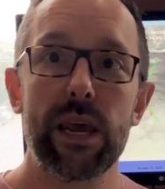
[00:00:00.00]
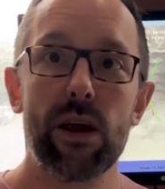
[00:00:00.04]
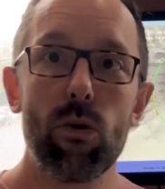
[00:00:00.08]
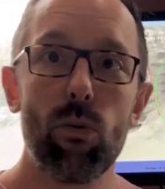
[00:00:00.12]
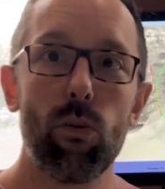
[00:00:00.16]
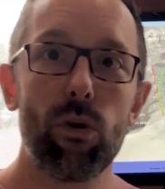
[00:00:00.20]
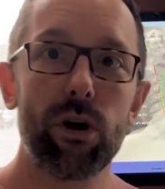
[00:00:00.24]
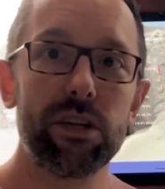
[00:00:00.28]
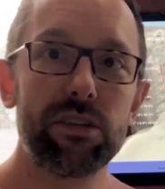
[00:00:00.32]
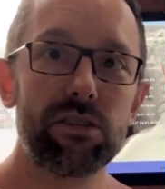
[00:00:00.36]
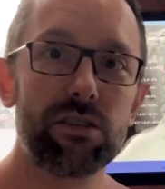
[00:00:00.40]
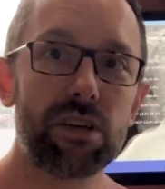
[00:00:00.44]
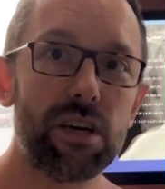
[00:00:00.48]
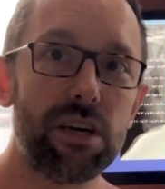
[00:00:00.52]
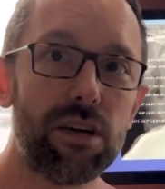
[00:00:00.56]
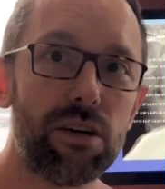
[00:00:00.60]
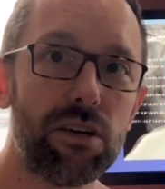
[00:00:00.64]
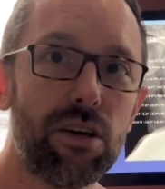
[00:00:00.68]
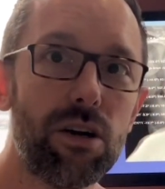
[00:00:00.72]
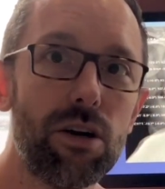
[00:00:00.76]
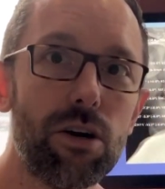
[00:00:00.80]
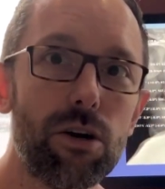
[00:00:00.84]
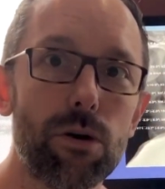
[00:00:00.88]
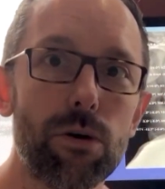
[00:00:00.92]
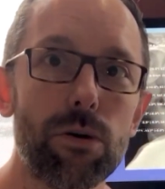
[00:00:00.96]
what it's going to
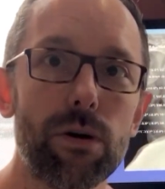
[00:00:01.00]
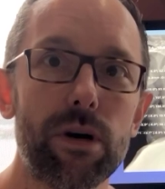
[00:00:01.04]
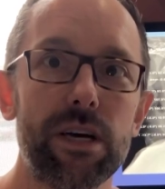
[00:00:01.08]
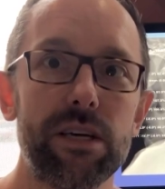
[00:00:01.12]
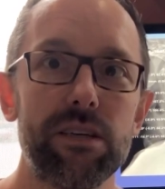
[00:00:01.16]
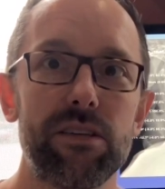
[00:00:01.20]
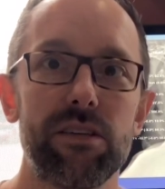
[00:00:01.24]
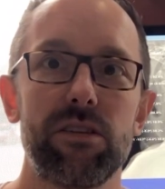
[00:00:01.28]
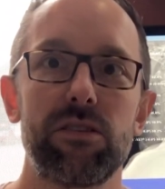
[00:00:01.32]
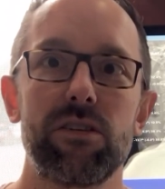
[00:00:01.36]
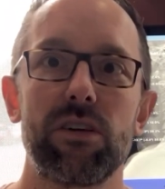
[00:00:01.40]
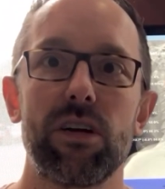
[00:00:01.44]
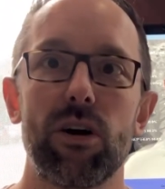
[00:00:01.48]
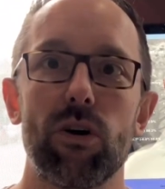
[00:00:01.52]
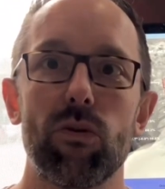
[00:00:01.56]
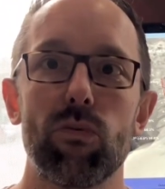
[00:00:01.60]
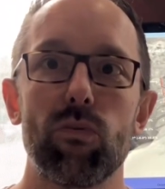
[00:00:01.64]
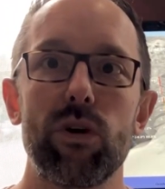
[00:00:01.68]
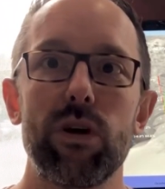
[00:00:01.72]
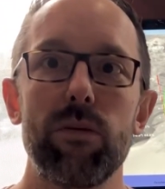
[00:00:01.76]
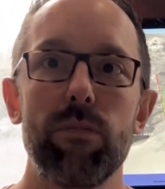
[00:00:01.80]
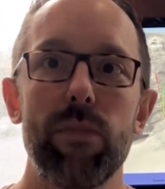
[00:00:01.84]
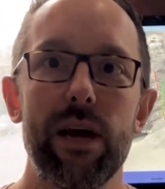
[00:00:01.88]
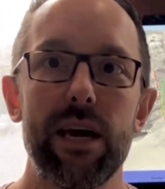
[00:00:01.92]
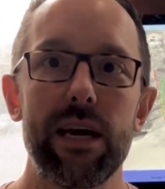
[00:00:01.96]
do is it's going to
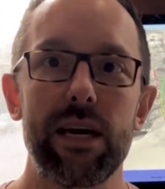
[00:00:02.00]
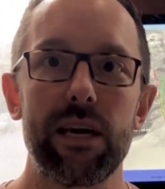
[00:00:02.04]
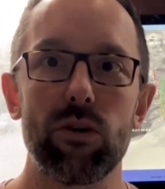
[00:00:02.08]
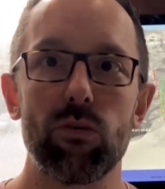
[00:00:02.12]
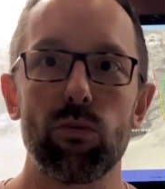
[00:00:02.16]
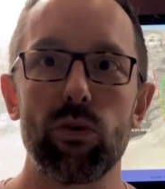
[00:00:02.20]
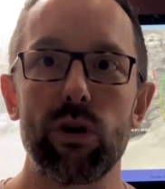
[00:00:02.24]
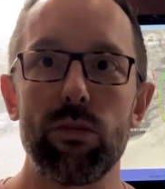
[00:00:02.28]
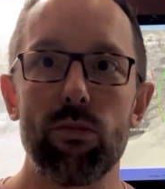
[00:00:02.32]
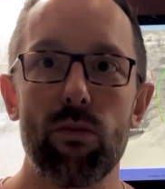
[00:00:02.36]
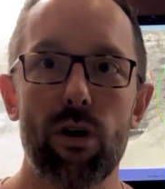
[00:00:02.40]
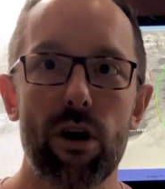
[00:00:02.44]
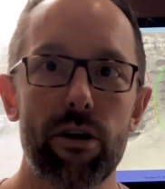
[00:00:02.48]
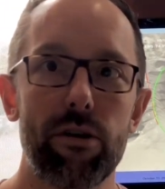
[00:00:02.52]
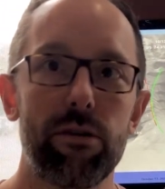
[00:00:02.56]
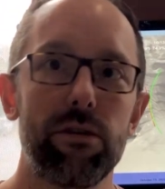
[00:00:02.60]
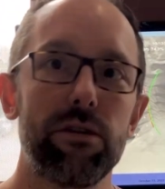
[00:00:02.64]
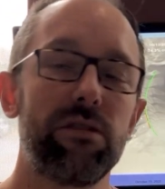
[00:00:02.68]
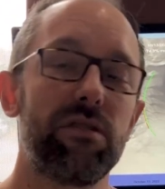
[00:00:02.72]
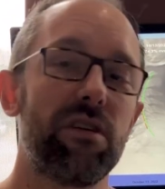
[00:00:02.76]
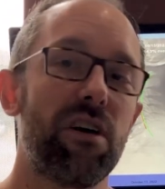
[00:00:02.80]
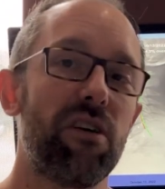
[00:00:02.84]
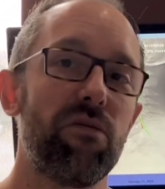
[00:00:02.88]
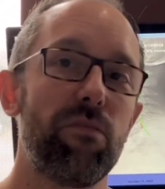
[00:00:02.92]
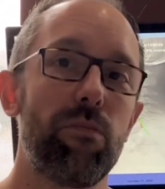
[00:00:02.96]
remake and remodel
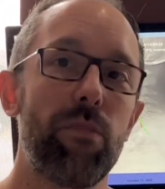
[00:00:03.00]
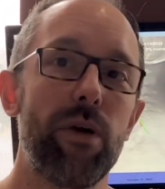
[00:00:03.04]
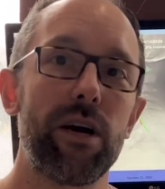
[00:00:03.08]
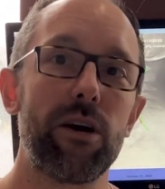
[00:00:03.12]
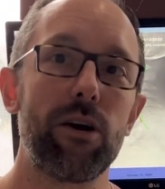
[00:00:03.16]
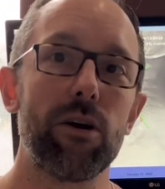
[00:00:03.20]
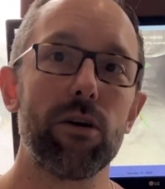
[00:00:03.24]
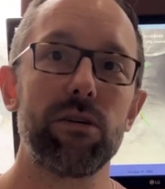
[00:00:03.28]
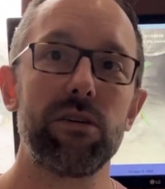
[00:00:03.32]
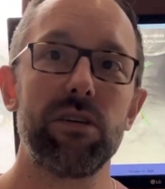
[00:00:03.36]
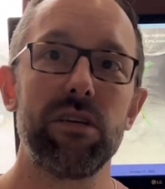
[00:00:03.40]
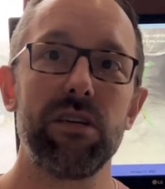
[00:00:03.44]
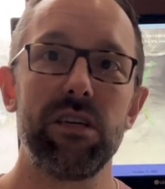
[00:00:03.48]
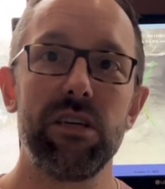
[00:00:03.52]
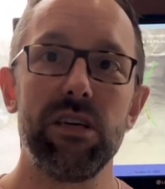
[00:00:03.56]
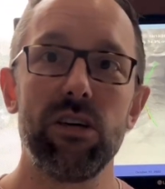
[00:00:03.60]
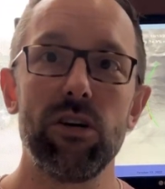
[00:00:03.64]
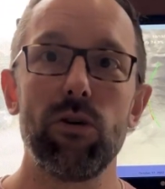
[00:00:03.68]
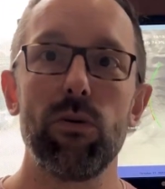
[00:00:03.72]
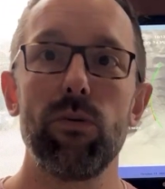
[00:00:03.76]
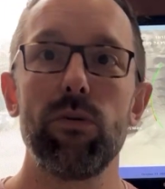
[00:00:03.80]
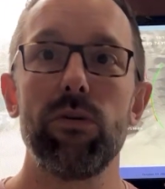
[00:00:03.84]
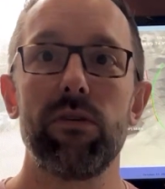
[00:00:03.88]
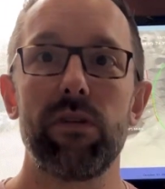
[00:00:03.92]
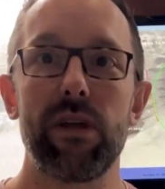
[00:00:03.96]
itself bigger to
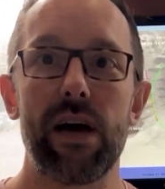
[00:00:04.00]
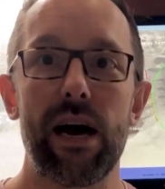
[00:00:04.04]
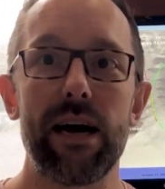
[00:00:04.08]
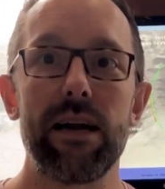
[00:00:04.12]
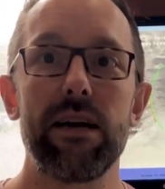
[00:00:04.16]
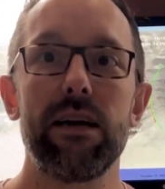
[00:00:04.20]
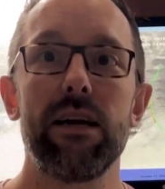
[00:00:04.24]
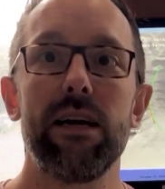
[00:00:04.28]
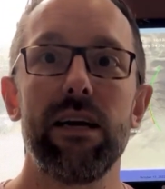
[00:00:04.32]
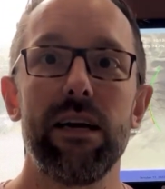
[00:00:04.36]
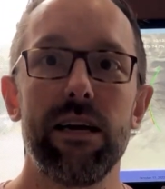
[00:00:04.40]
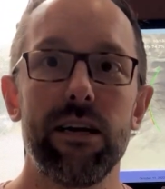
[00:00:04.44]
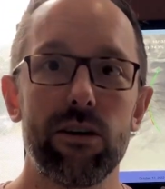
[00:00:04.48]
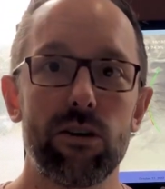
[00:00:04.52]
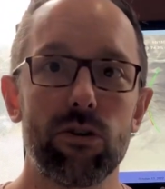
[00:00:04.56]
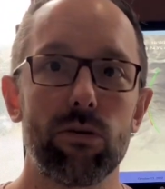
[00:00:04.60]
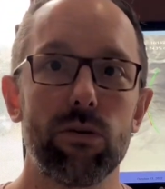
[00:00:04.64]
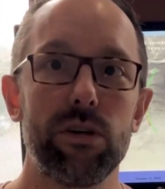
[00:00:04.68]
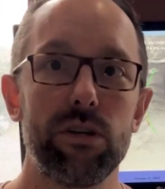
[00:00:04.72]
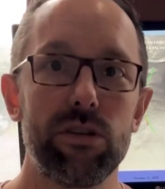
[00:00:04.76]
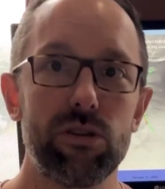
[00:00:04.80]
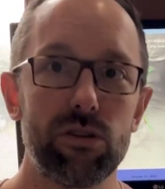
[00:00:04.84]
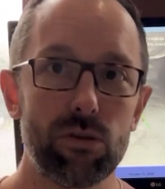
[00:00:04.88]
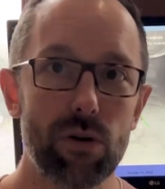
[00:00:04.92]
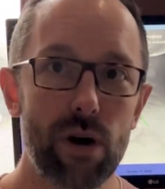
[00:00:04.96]
deal with that
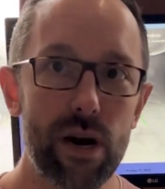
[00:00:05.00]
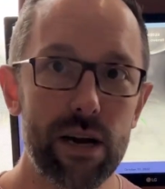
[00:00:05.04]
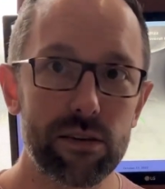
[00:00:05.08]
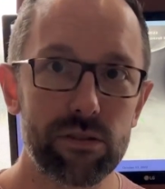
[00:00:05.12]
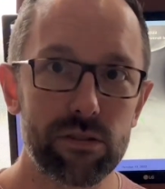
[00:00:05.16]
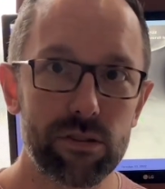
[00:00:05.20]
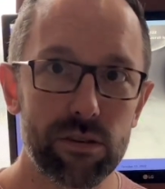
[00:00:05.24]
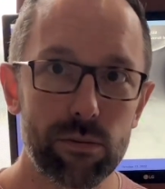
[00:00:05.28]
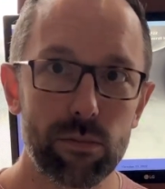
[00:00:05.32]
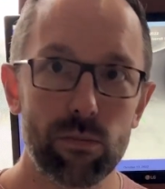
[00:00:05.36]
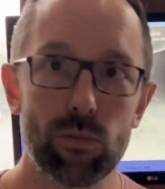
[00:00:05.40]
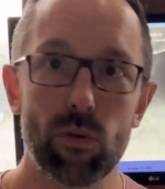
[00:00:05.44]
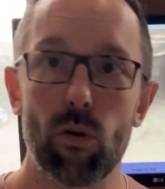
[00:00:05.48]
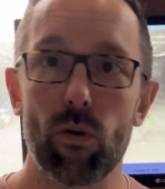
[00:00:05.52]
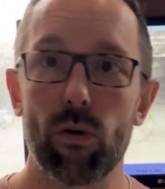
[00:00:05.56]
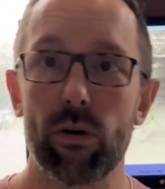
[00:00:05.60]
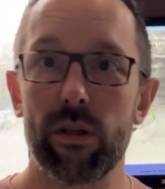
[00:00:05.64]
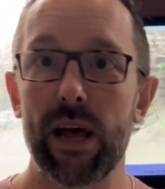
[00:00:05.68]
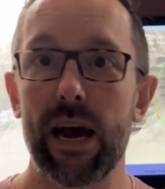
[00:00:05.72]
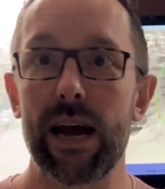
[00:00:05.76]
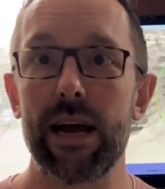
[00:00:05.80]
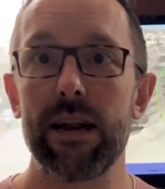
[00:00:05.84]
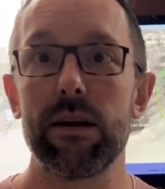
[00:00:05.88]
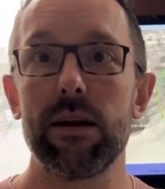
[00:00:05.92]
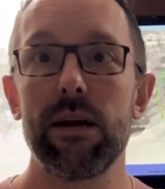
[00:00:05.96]
increased stress or
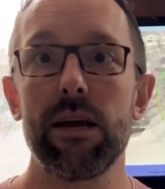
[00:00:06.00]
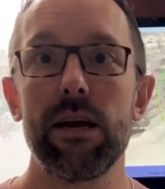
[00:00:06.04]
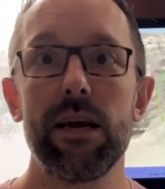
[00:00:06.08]
that